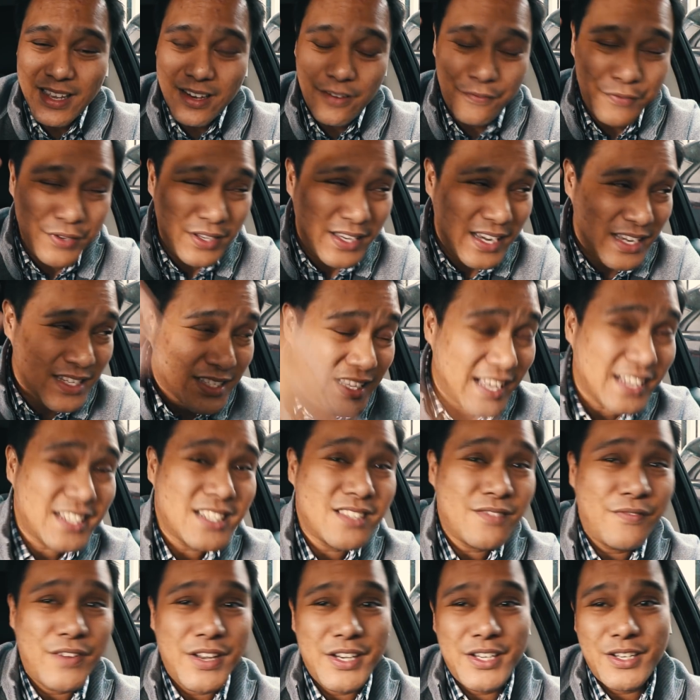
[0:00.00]
And if you guys like
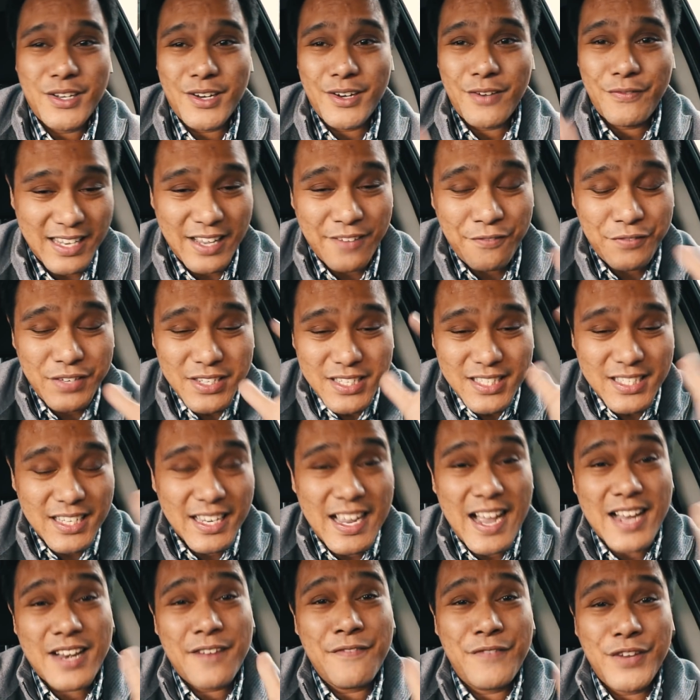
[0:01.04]
this video, if this is the
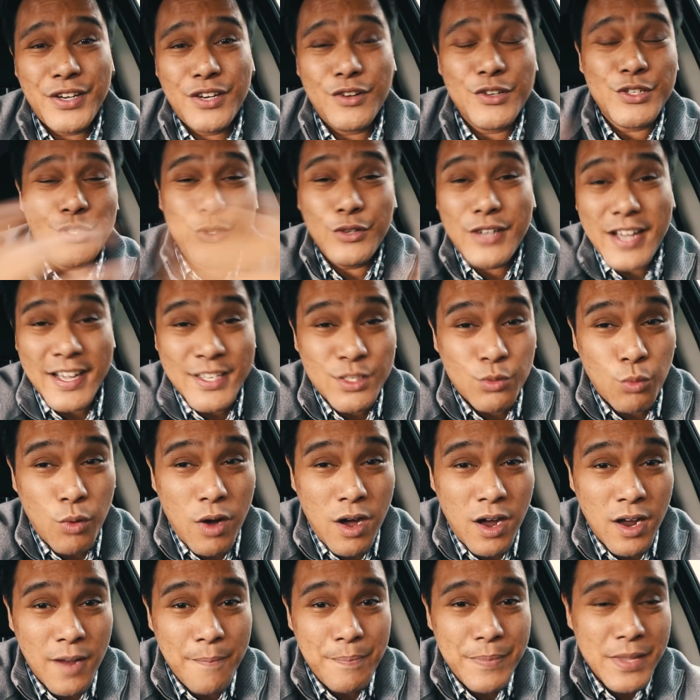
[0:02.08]
kind of videos you guys
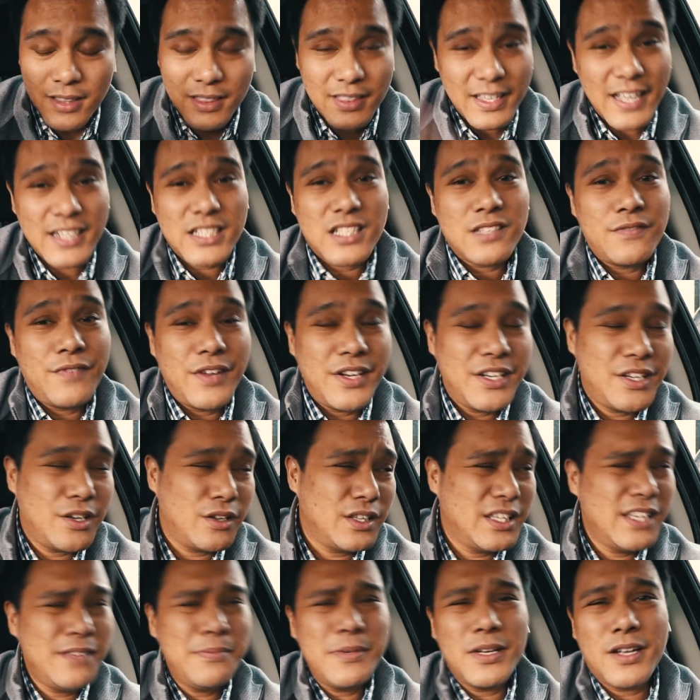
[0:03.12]
want, like this video,
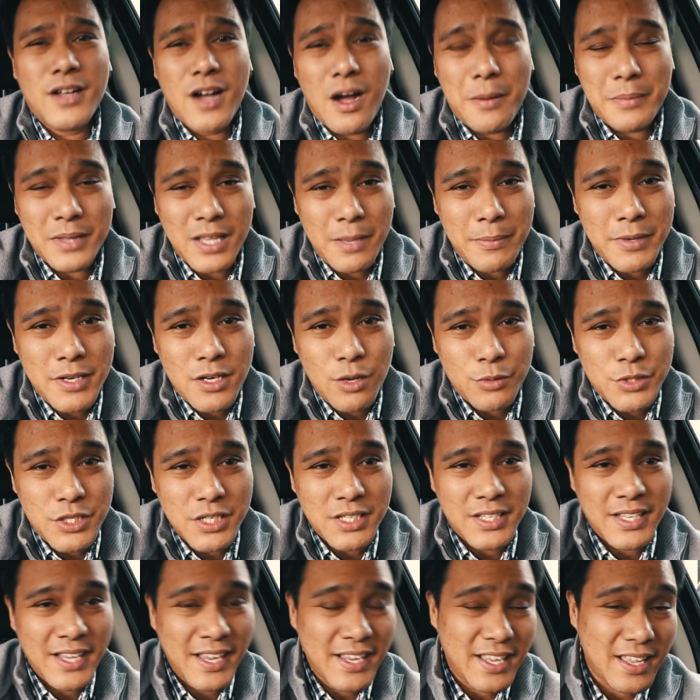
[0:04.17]
leave me a comment, let me know what you
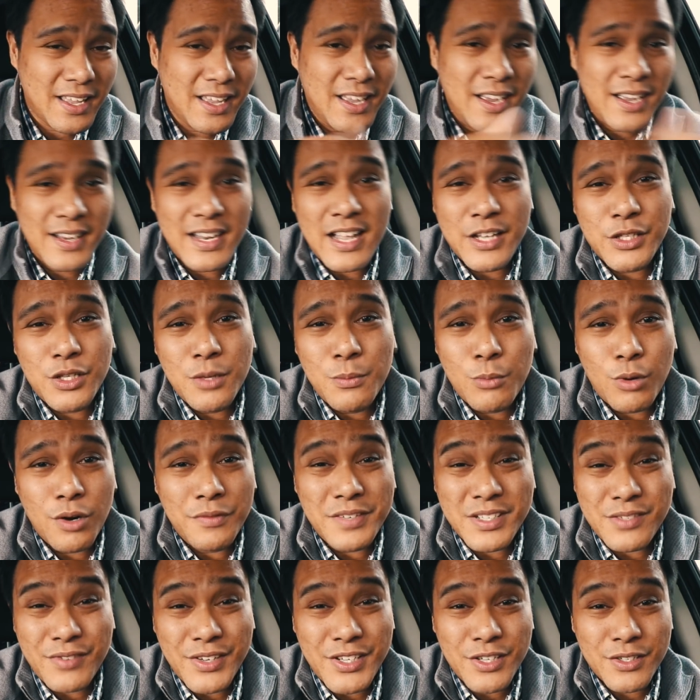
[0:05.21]
think, and I'll do more of
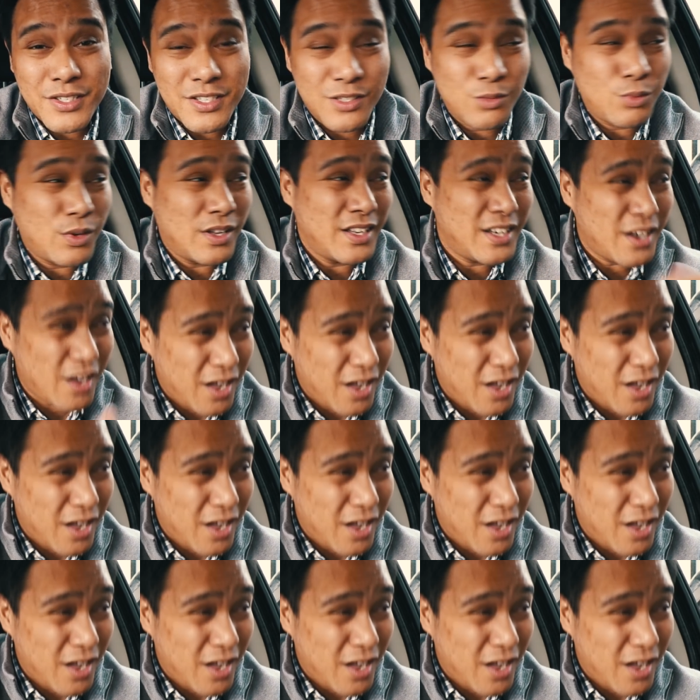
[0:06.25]
these videos as well.